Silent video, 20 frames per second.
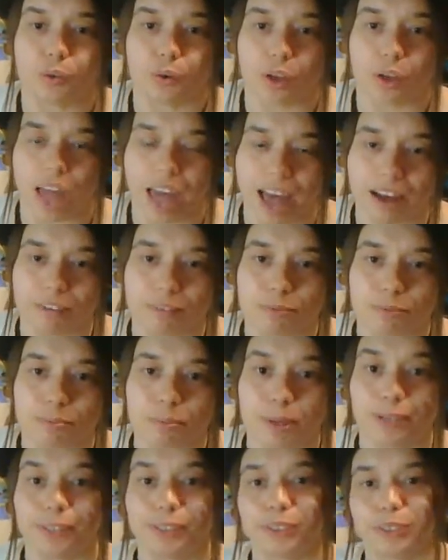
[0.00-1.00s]
have
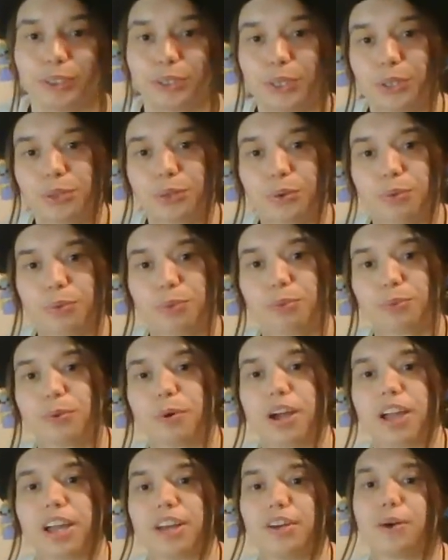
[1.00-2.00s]
been, so you don't
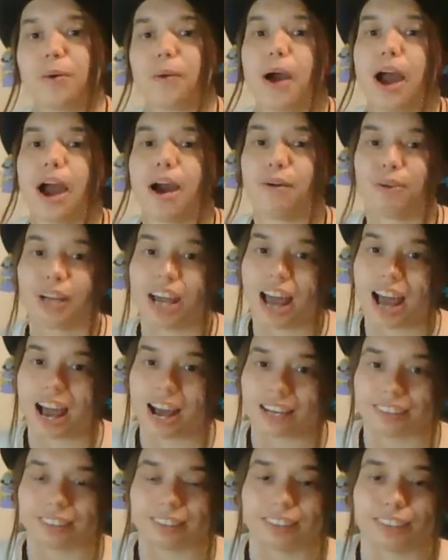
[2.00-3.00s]
quite know how to
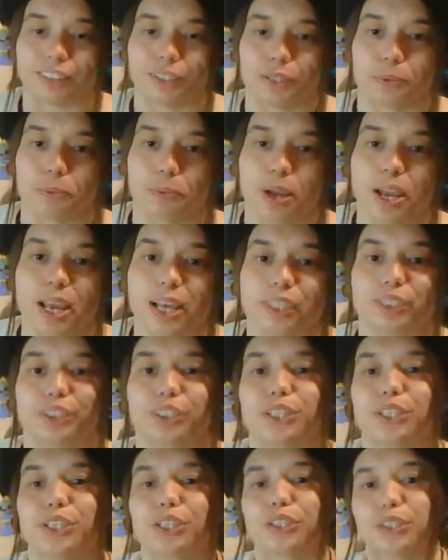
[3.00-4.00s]
act another way,
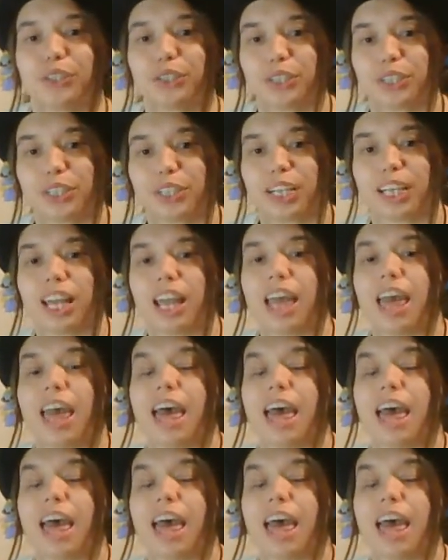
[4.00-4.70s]
so you're learning